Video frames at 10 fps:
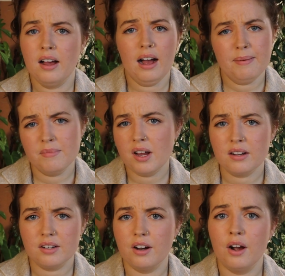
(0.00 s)
I'm
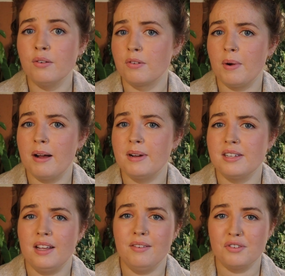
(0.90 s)
not going to overwhelm
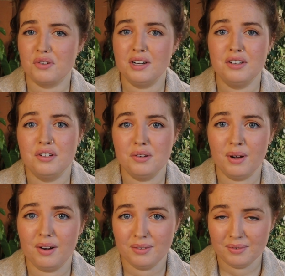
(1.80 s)
myself and try to do
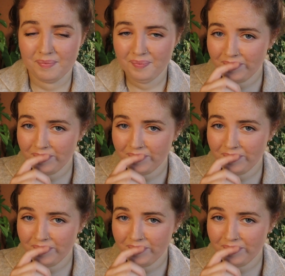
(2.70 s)
all of